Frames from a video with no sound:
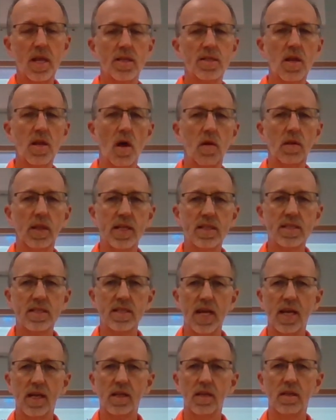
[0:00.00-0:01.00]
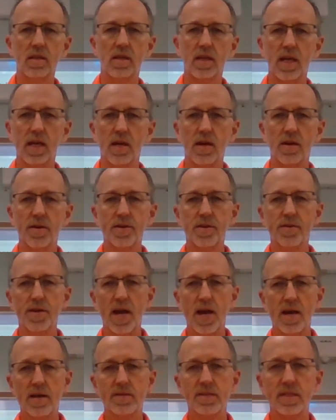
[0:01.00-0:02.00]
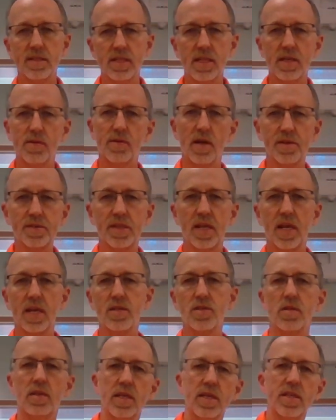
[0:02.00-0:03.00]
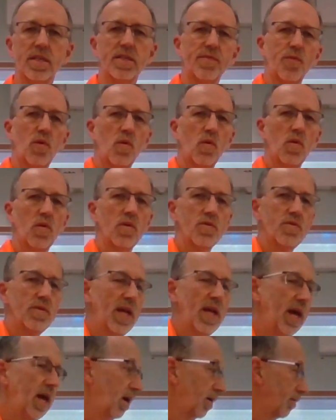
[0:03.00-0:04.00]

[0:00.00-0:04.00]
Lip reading: So let's take a look at our do nows and see what our schedule is for today.